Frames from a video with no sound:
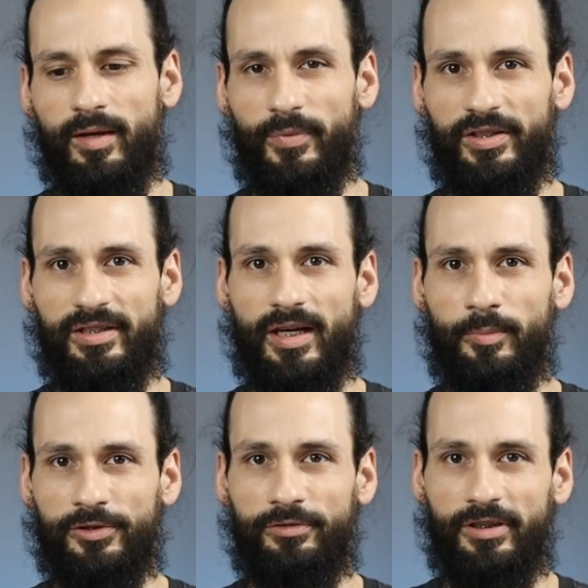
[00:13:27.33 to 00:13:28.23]
But the
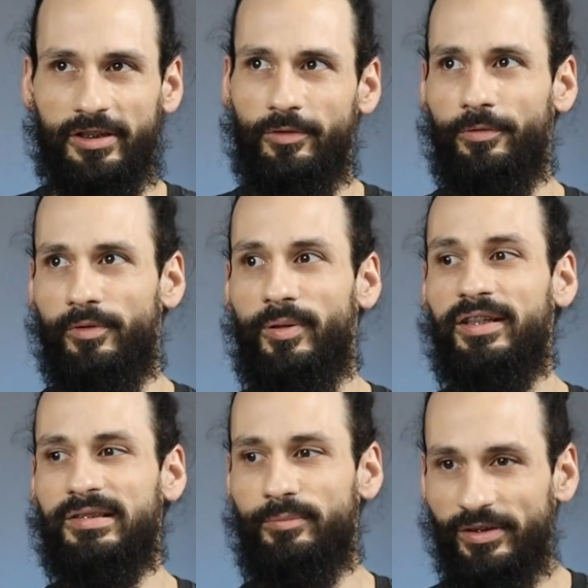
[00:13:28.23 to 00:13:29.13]
opportunity or the
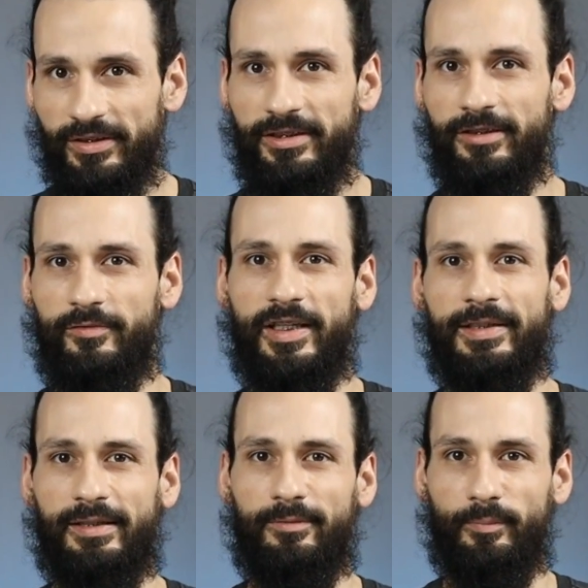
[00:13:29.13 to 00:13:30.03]
possibility of
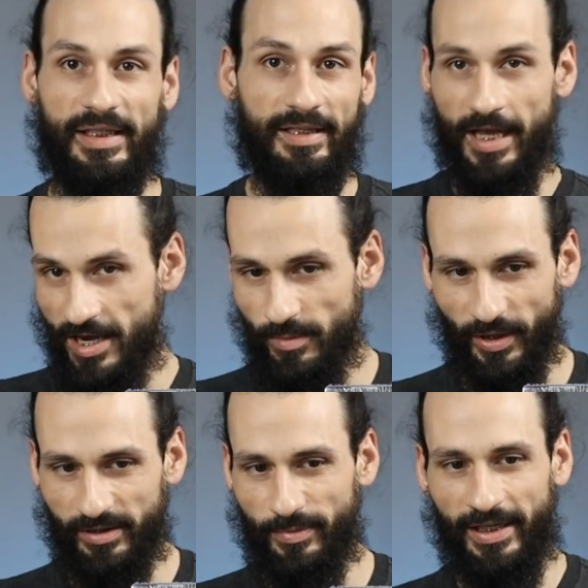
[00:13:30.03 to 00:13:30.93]
making any
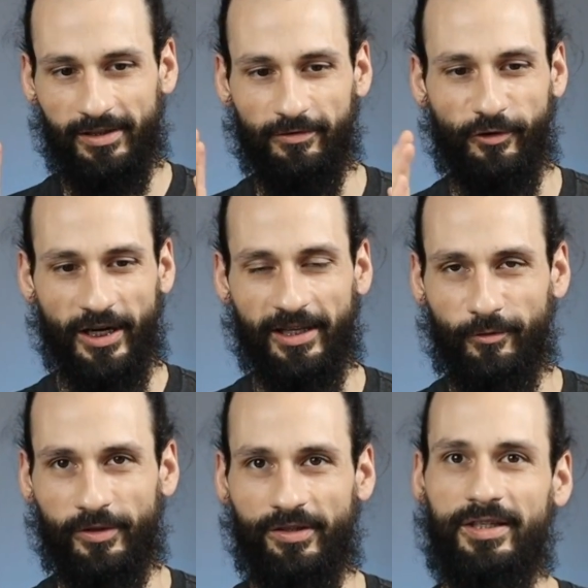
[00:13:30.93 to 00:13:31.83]
money back of cracking
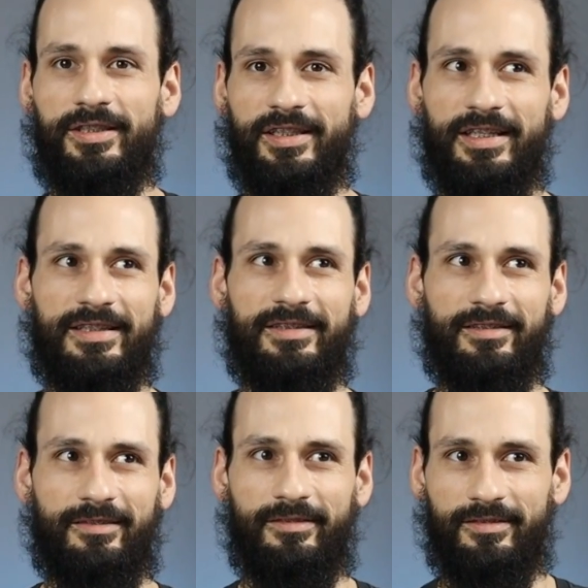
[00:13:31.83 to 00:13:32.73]
one of these is
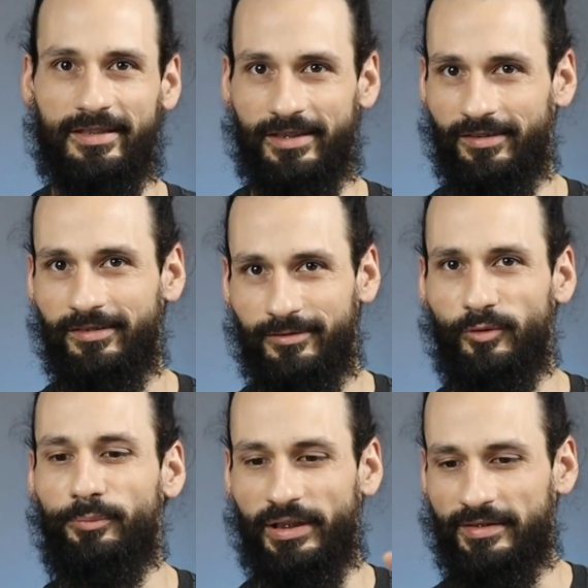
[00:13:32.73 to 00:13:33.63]
nil
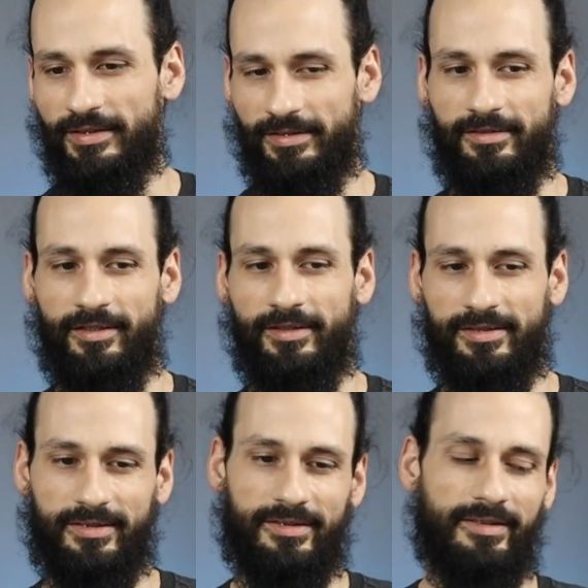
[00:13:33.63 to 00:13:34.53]
or practically
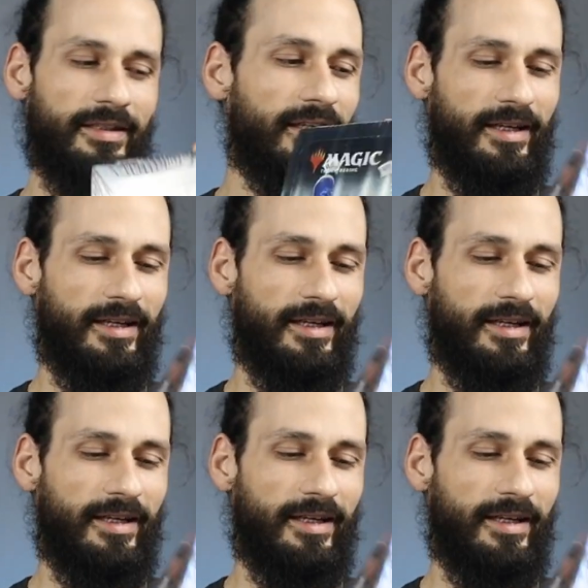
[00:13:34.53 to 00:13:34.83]
non-existent.